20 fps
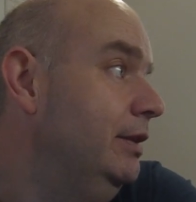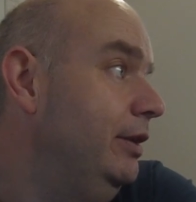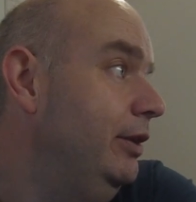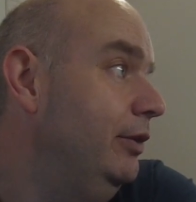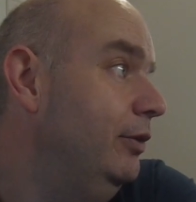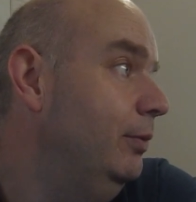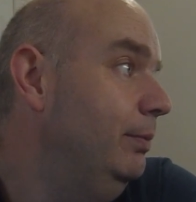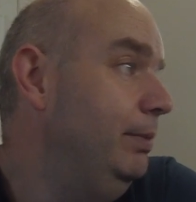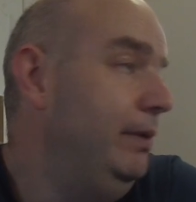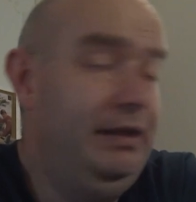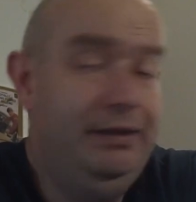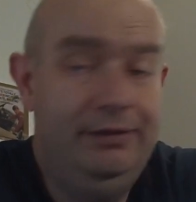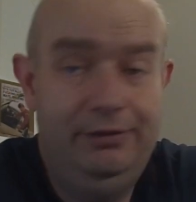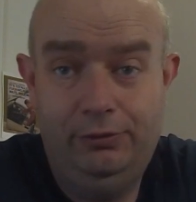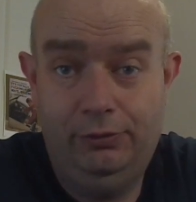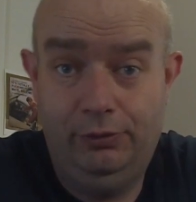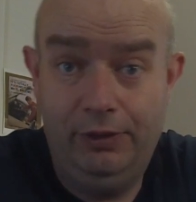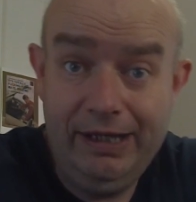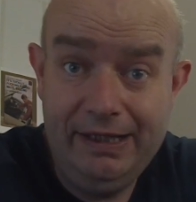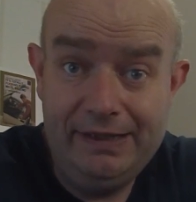you know, be
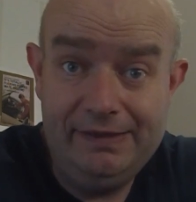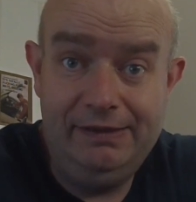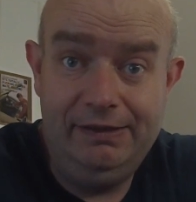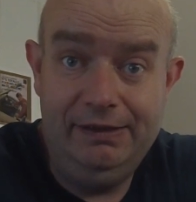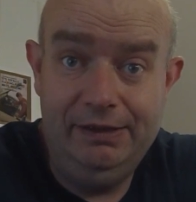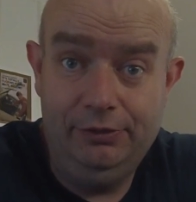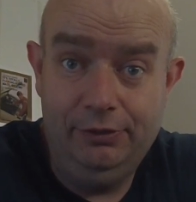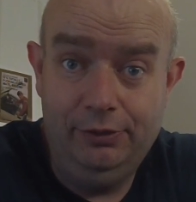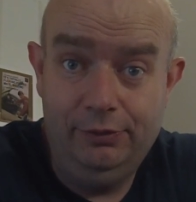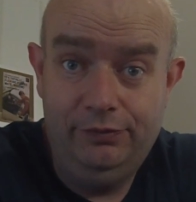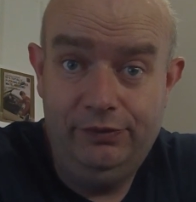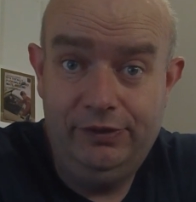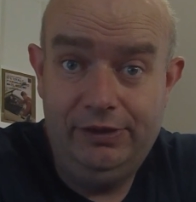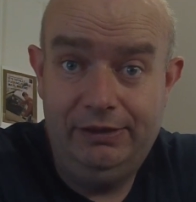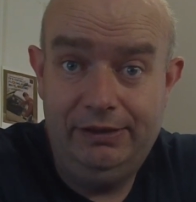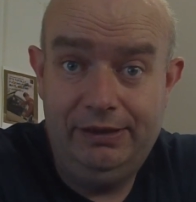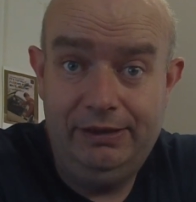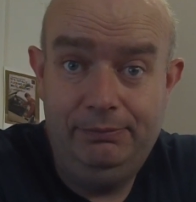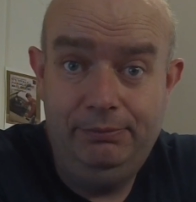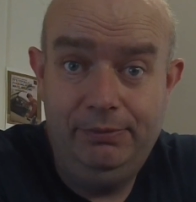crazy enough to
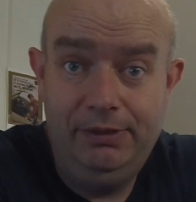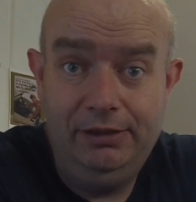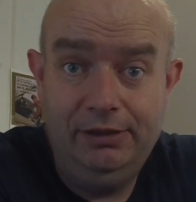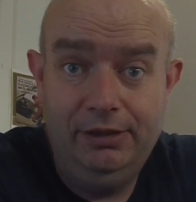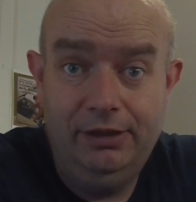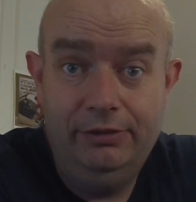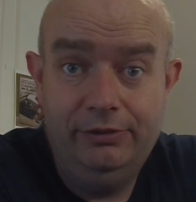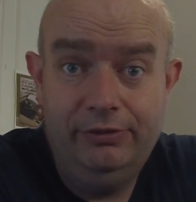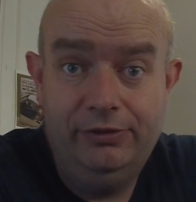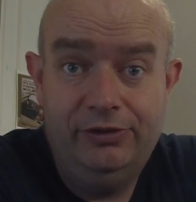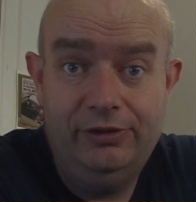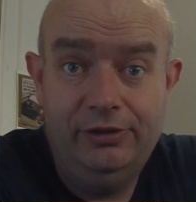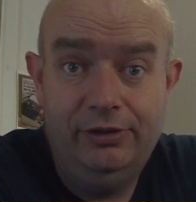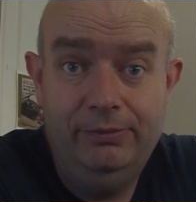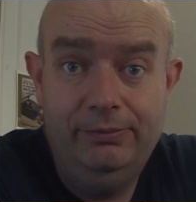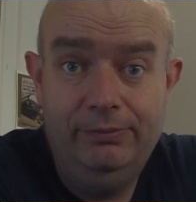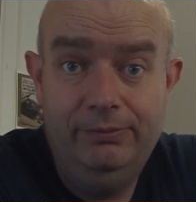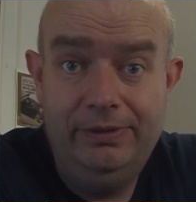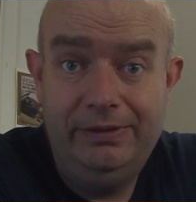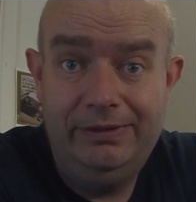let me log
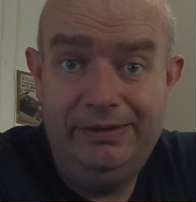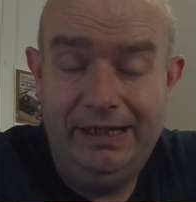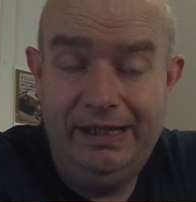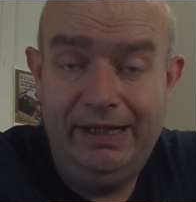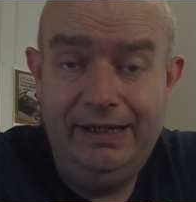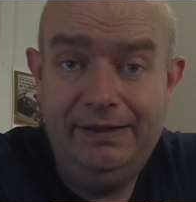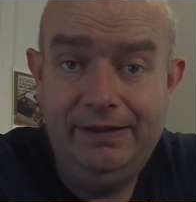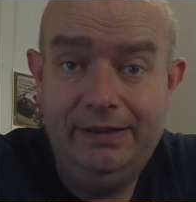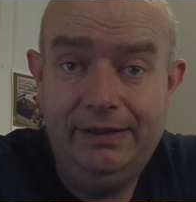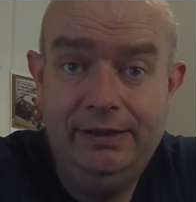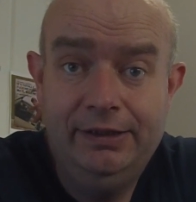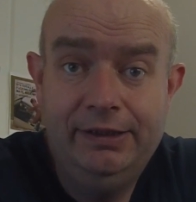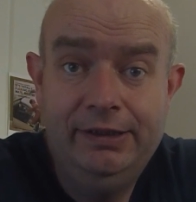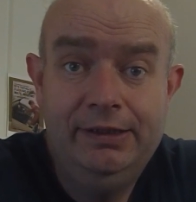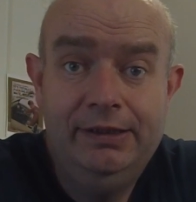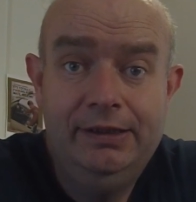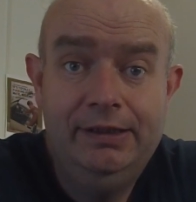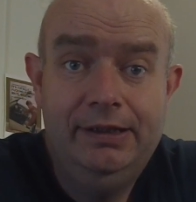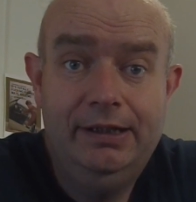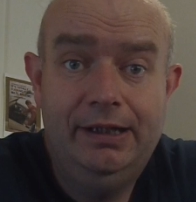some data
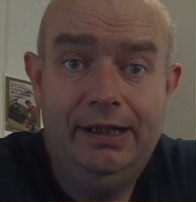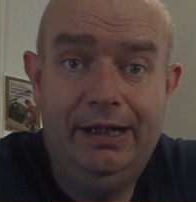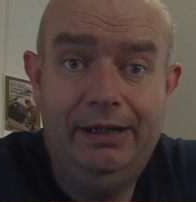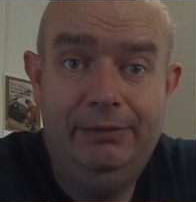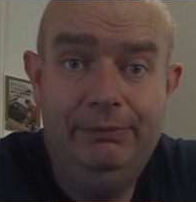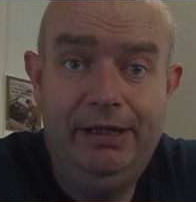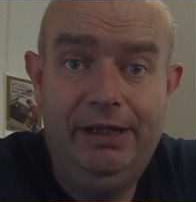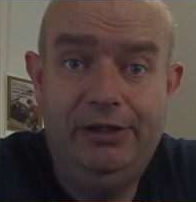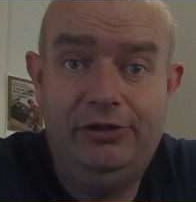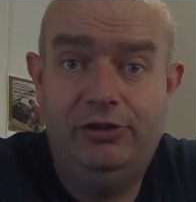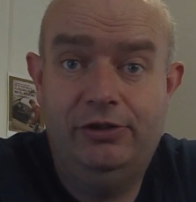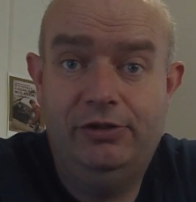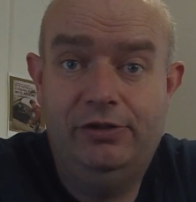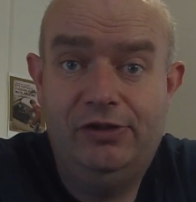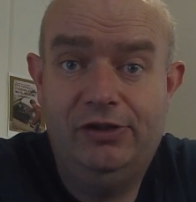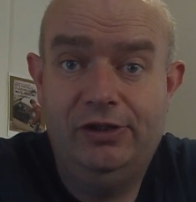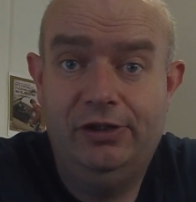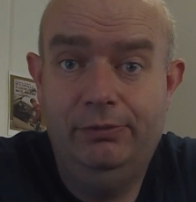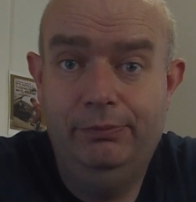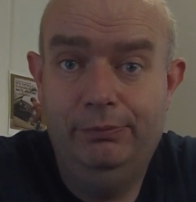and measure
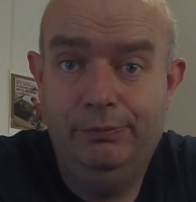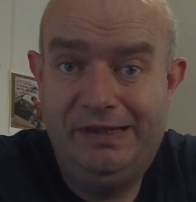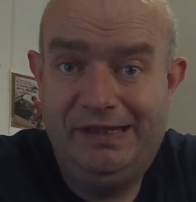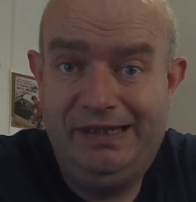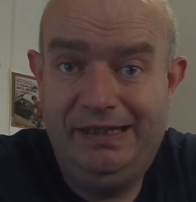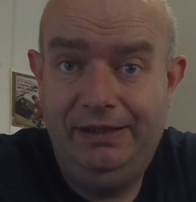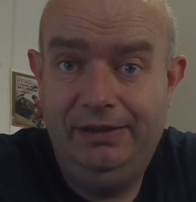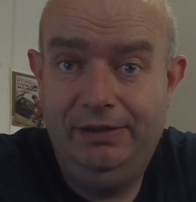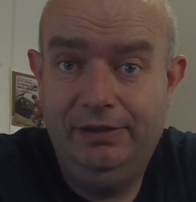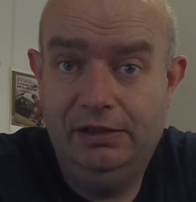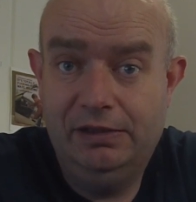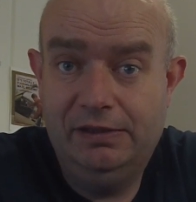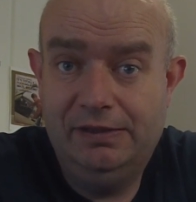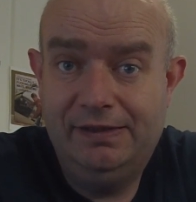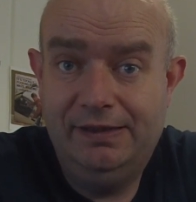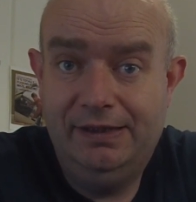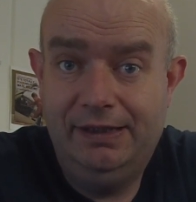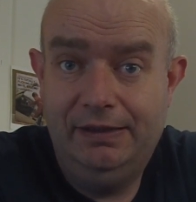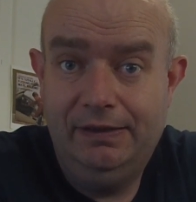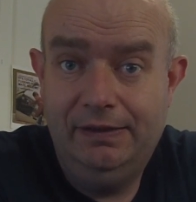some
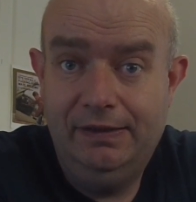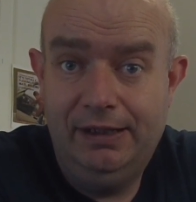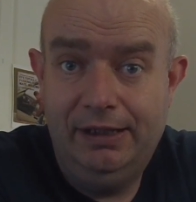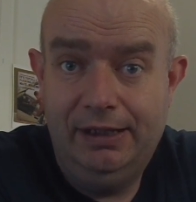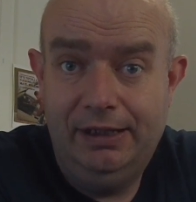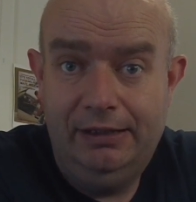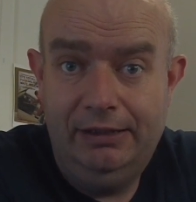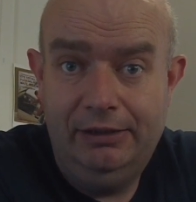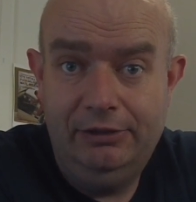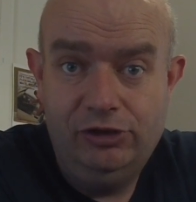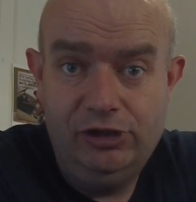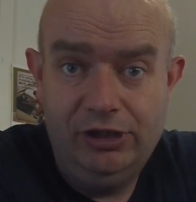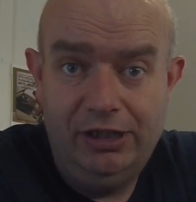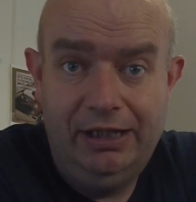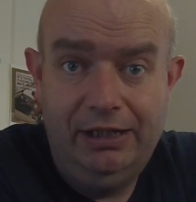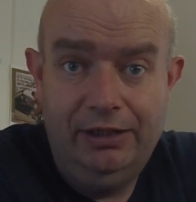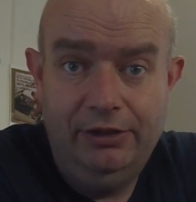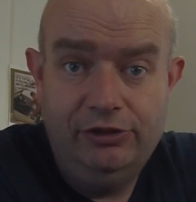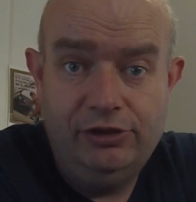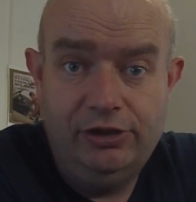signals in their
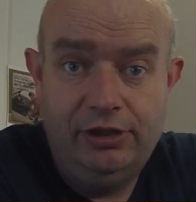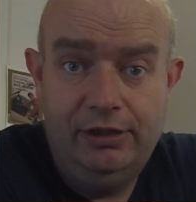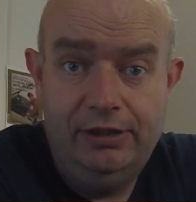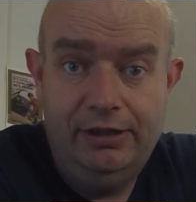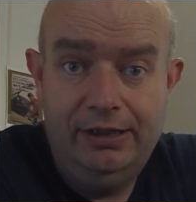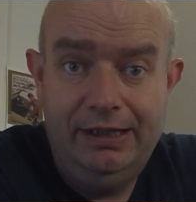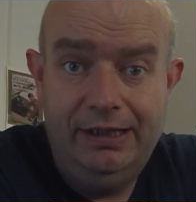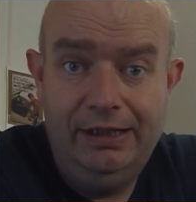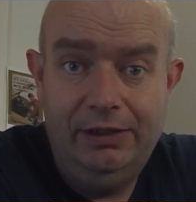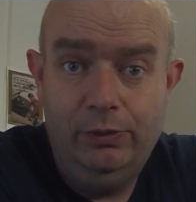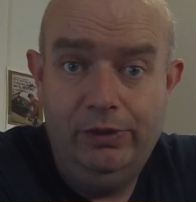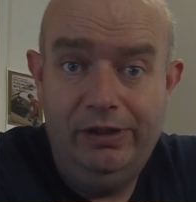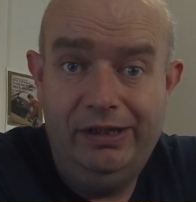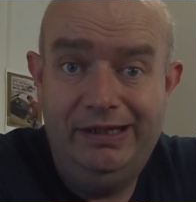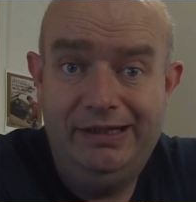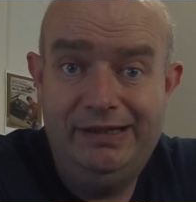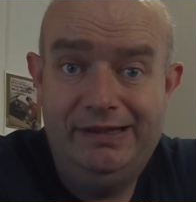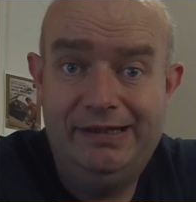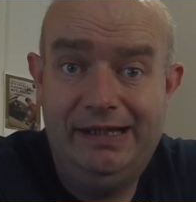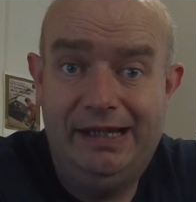charger uh, when
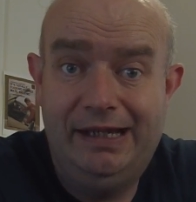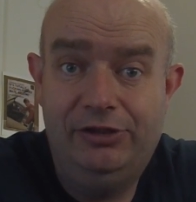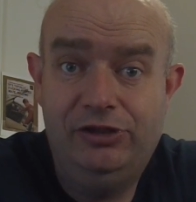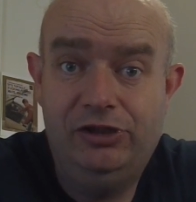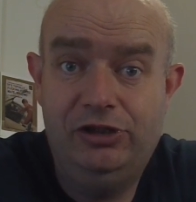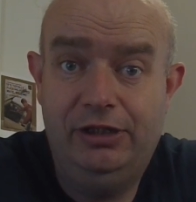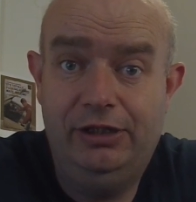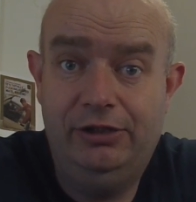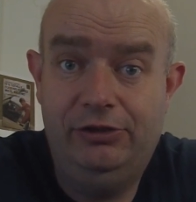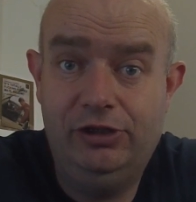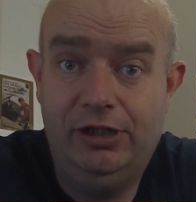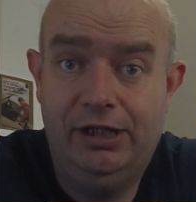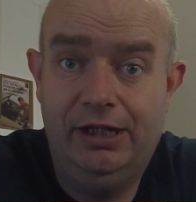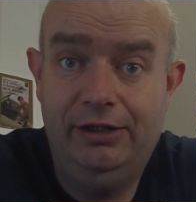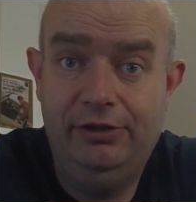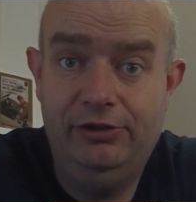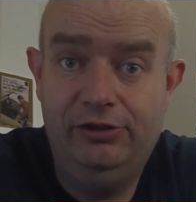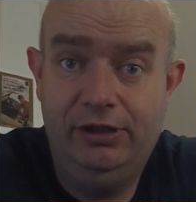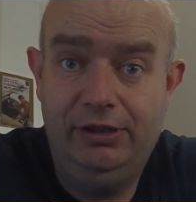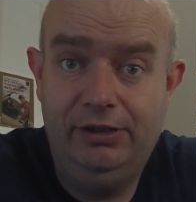it's actually
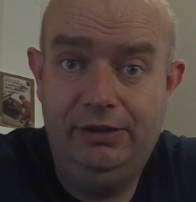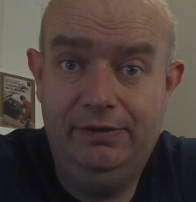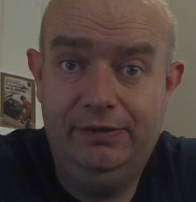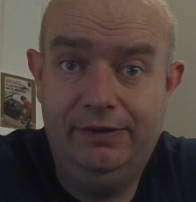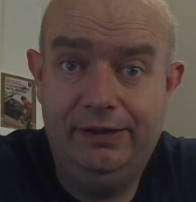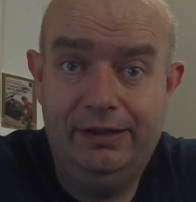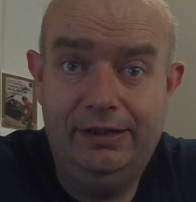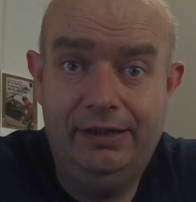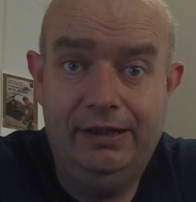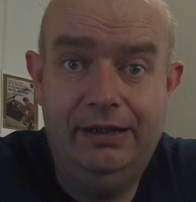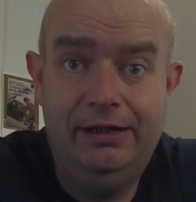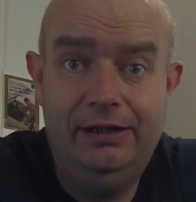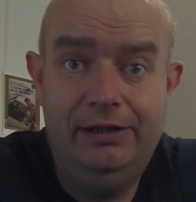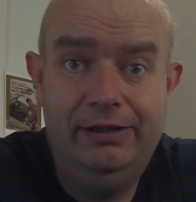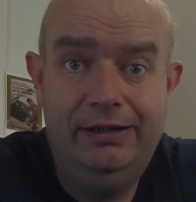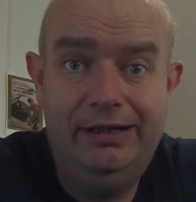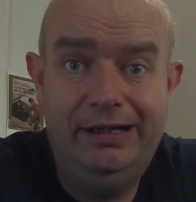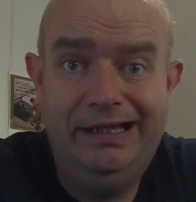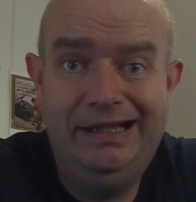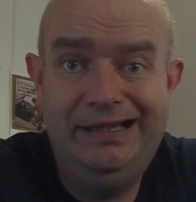charging the
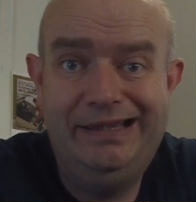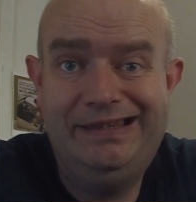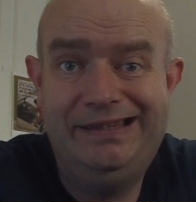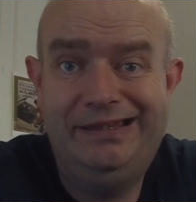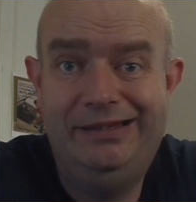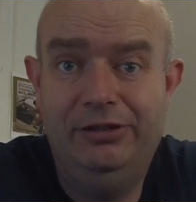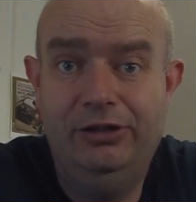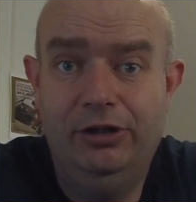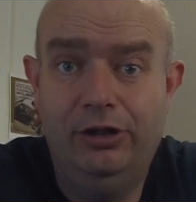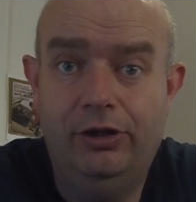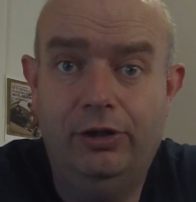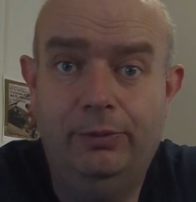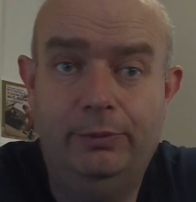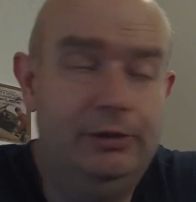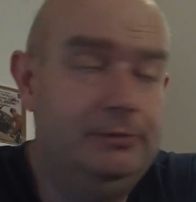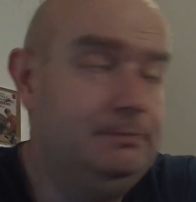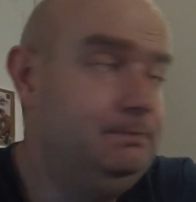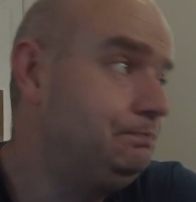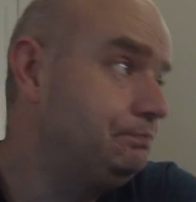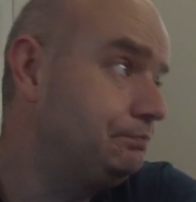car as
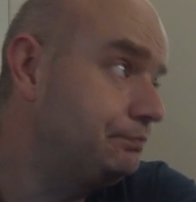normal.